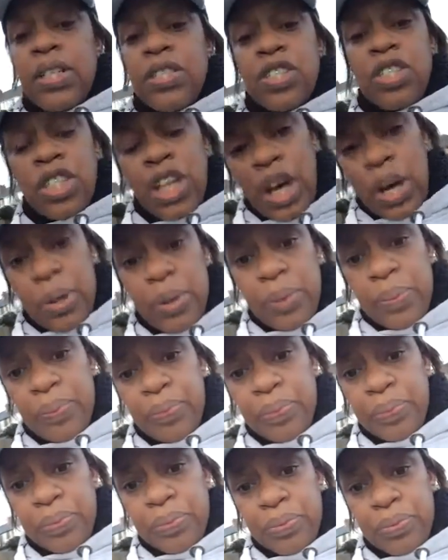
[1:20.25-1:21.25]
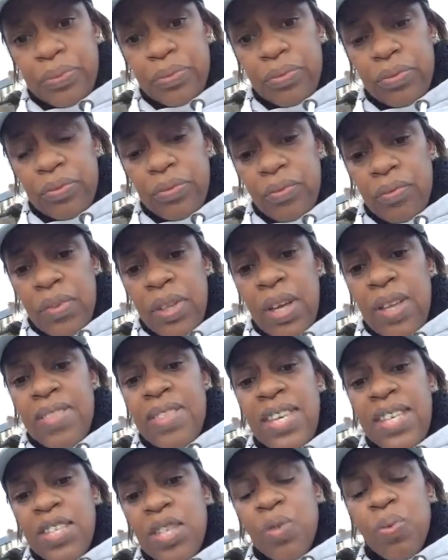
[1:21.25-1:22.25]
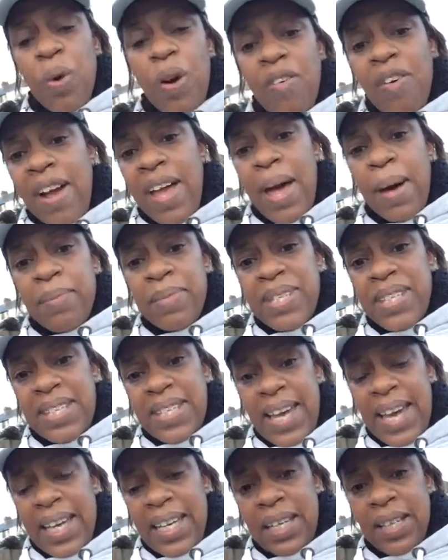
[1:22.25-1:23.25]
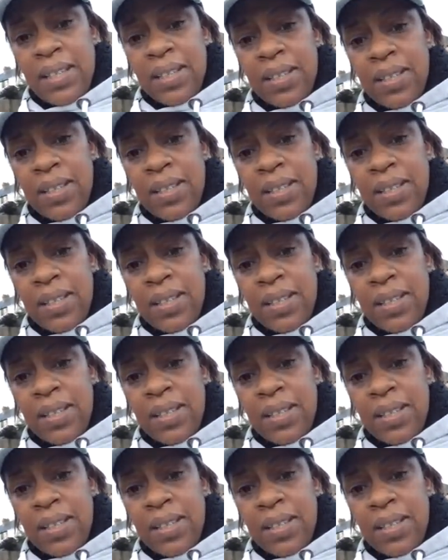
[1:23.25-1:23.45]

So, this is where I am today.